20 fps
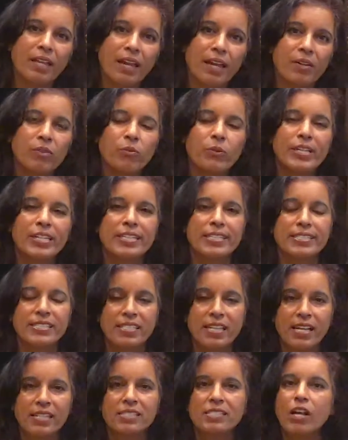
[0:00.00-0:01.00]
and we
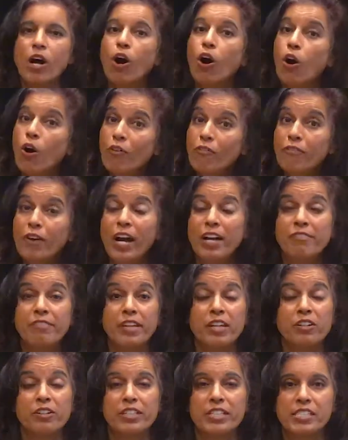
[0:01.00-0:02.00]
assess all 5
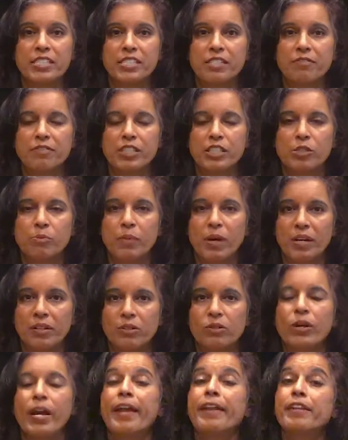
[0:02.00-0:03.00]
areas of this
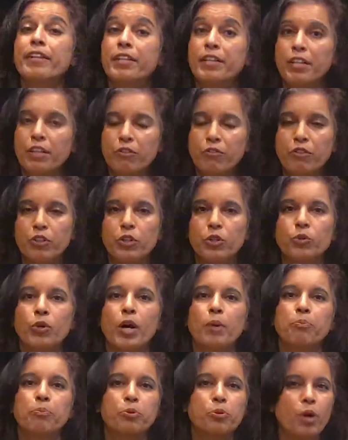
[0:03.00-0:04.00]
model and give you a
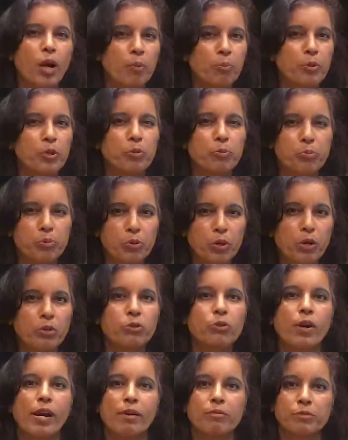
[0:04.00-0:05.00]
proper
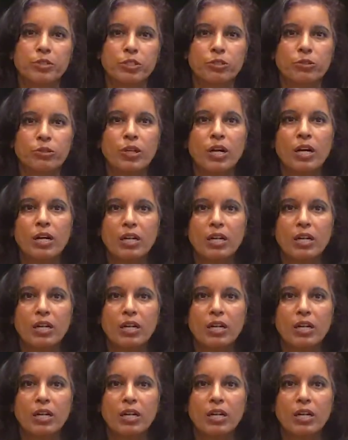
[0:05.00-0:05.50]
program to